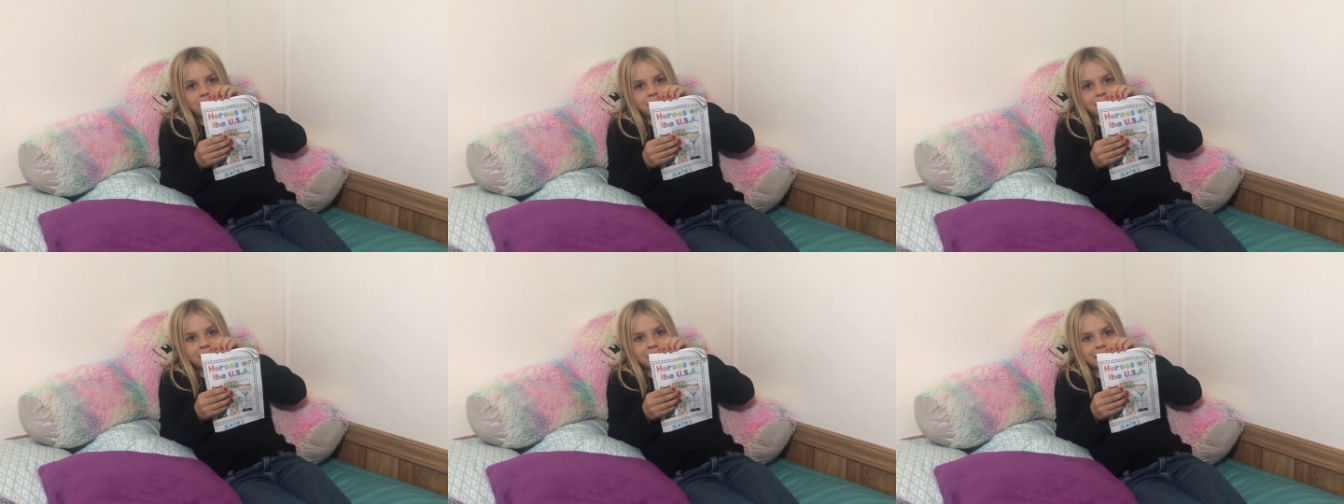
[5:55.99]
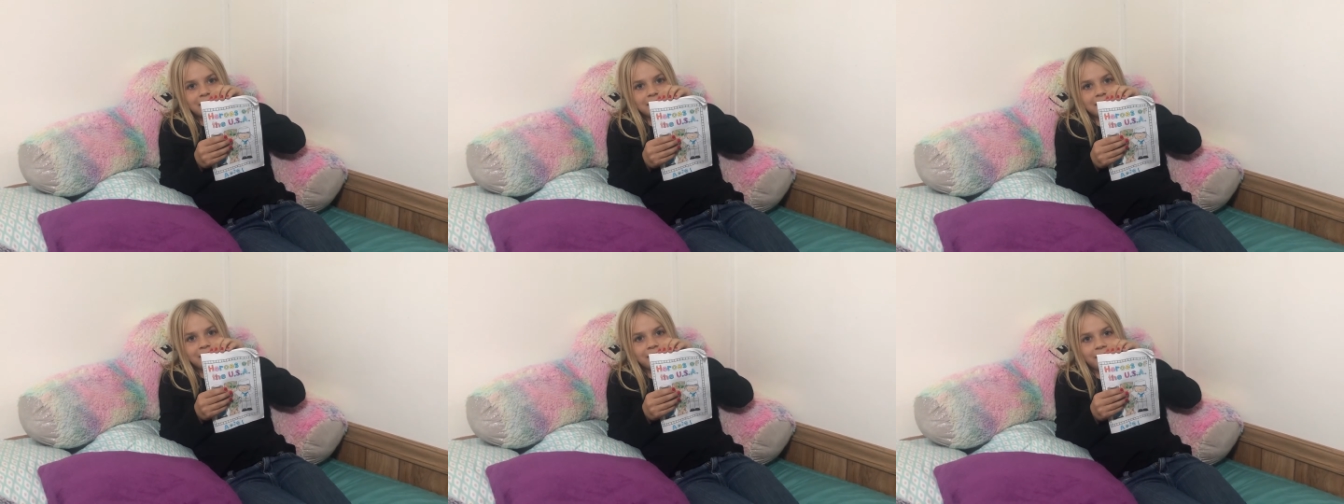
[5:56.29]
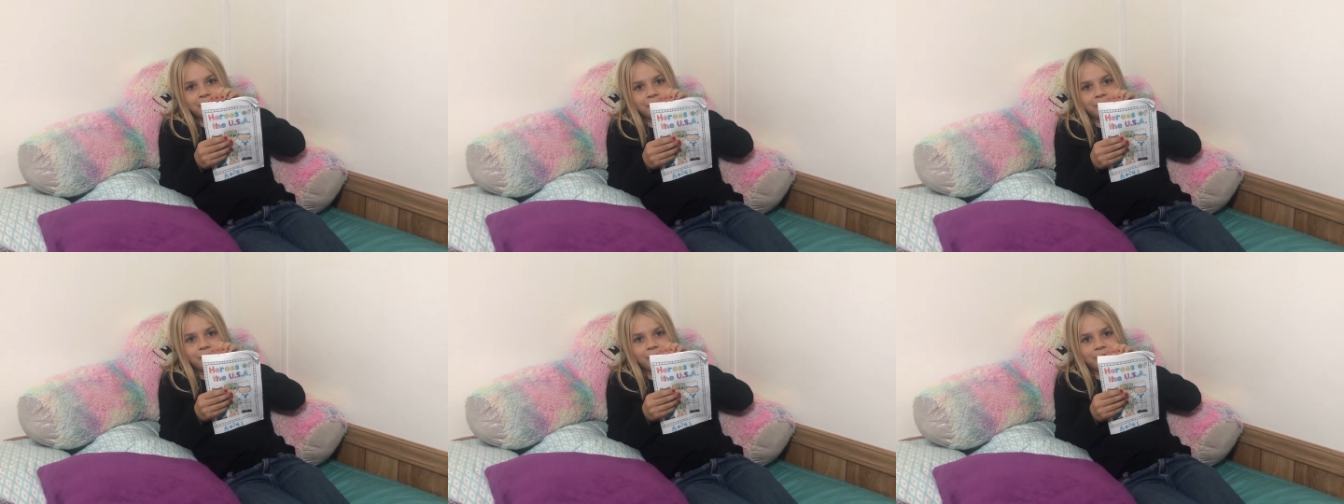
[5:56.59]
Thank
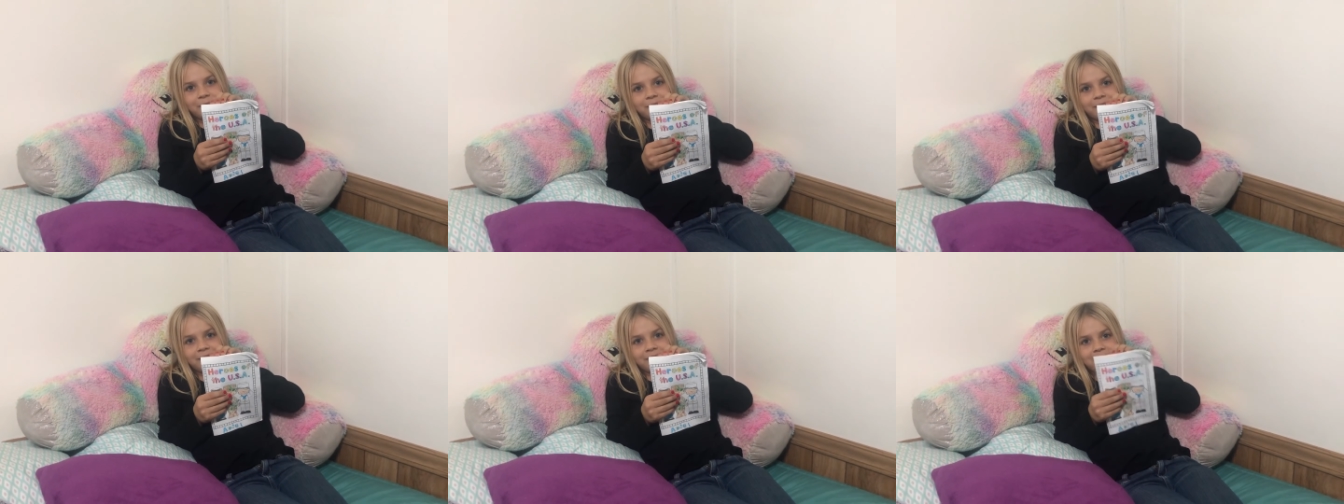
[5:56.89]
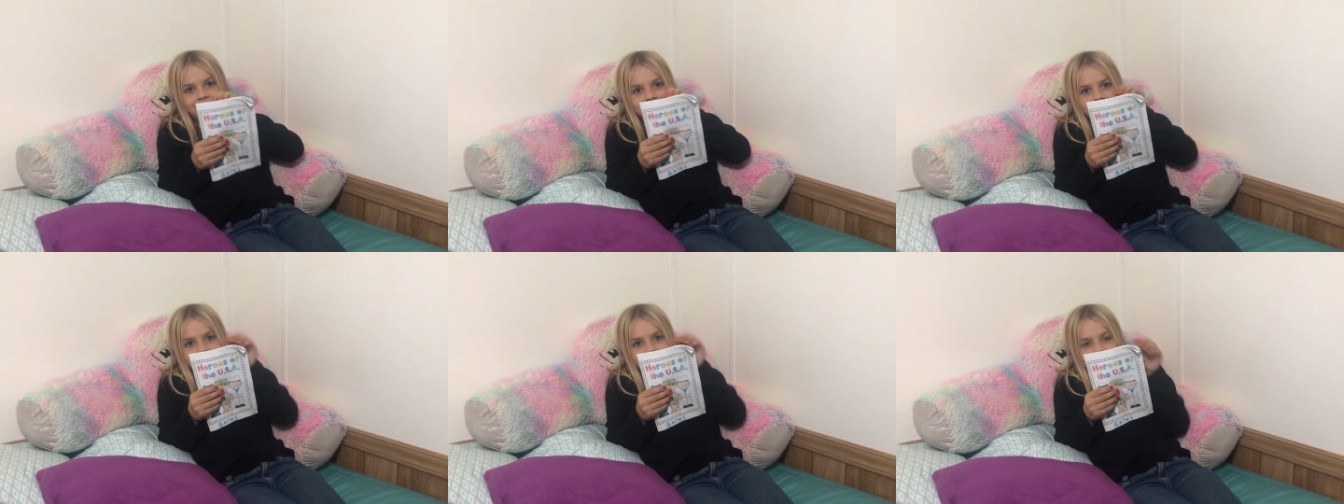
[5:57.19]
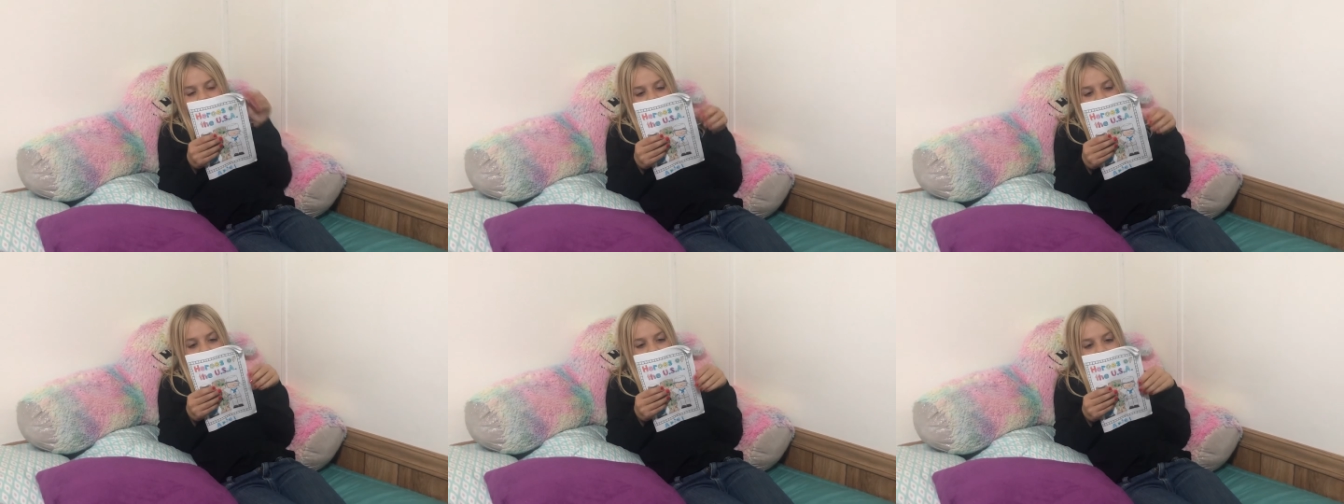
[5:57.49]
you. Thank
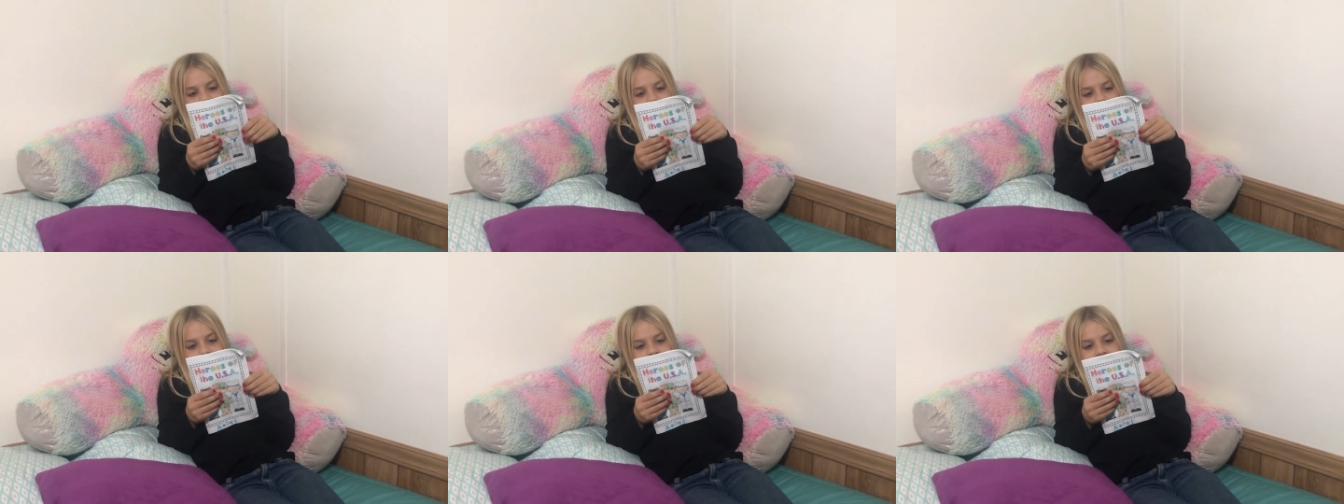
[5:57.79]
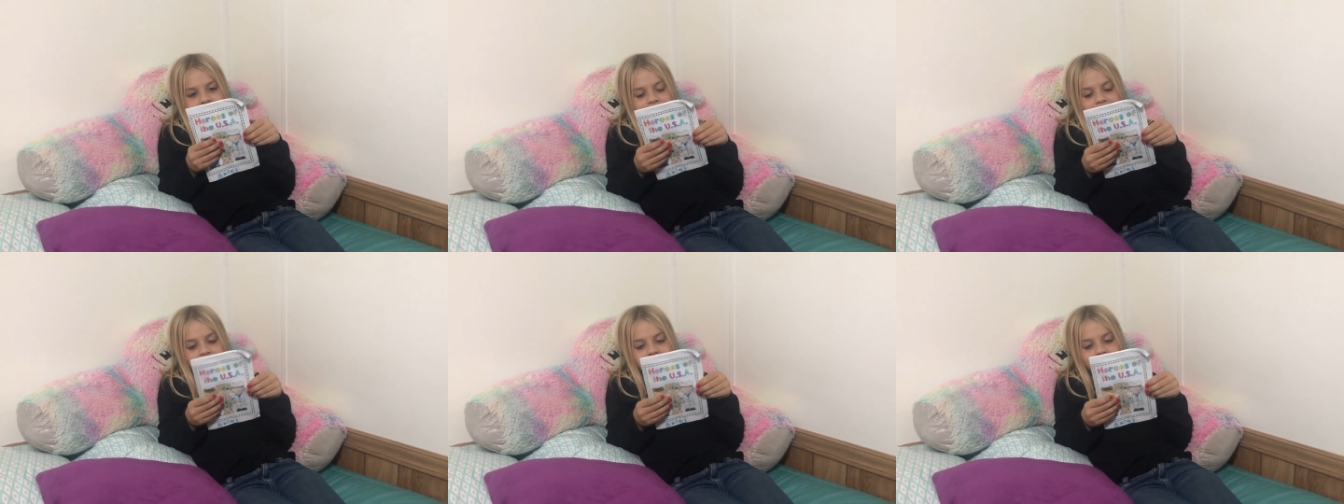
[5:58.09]
you for what?